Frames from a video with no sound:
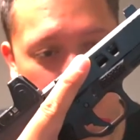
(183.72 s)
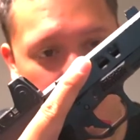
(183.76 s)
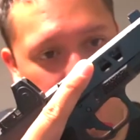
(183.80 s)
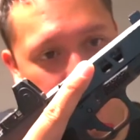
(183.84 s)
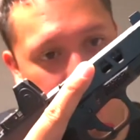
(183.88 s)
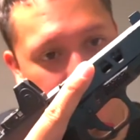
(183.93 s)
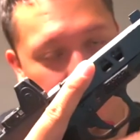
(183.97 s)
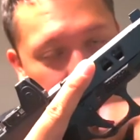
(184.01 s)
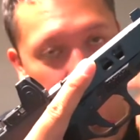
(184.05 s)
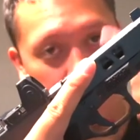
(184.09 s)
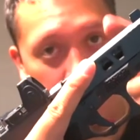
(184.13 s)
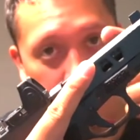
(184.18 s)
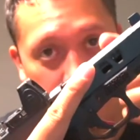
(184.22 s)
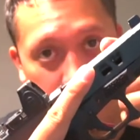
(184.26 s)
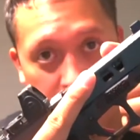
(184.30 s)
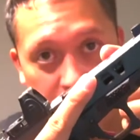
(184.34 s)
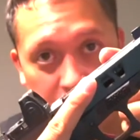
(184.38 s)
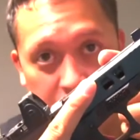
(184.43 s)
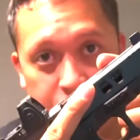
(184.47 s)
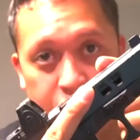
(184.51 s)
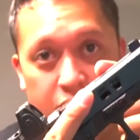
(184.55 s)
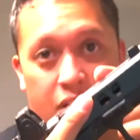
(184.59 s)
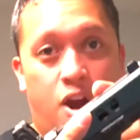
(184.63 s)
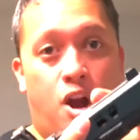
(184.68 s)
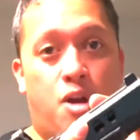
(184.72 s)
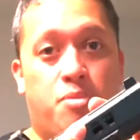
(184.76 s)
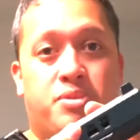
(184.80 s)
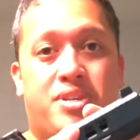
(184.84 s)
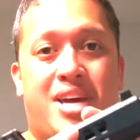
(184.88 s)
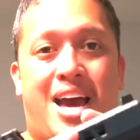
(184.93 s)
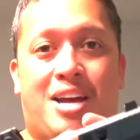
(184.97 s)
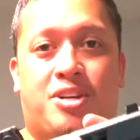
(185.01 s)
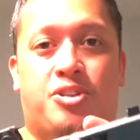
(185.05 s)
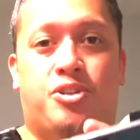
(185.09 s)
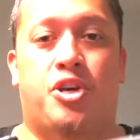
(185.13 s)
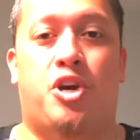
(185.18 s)
Because in order for this firearm
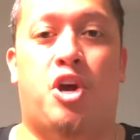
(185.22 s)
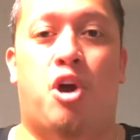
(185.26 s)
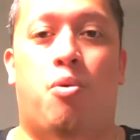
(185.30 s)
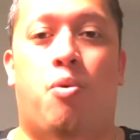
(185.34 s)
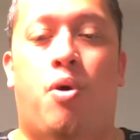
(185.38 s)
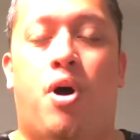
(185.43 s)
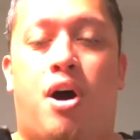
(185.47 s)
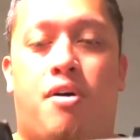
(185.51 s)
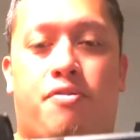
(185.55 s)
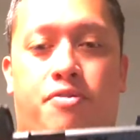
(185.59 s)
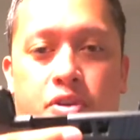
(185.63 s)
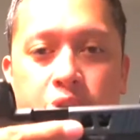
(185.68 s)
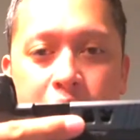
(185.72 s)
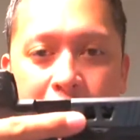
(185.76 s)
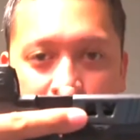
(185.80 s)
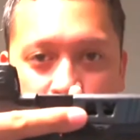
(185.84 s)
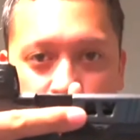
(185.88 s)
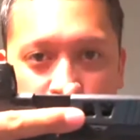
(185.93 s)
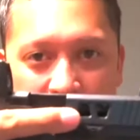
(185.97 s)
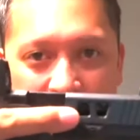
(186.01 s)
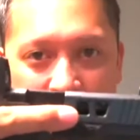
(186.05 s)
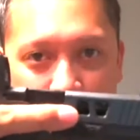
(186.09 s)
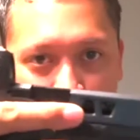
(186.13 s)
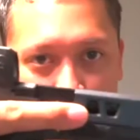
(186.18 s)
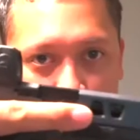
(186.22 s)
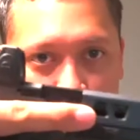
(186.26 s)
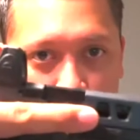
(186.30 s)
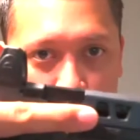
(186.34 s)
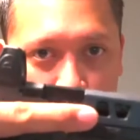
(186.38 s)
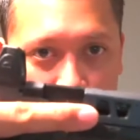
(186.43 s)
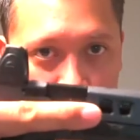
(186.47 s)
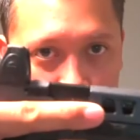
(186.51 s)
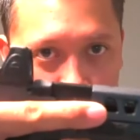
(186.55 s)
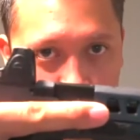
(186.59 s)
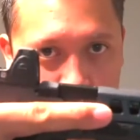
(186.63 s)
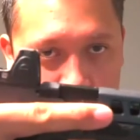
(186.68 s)
to actually go off, you actually have to pull
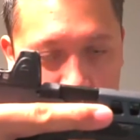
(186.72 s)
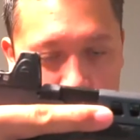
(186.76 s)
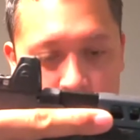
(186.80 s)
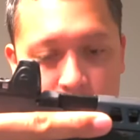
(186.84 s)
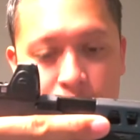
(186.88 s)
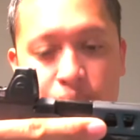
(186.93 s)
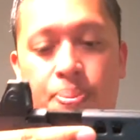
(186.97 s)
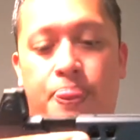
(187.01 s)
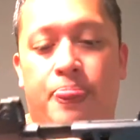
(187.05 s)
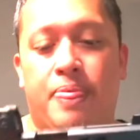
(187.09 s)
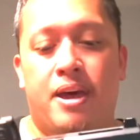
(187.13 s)
the trigger.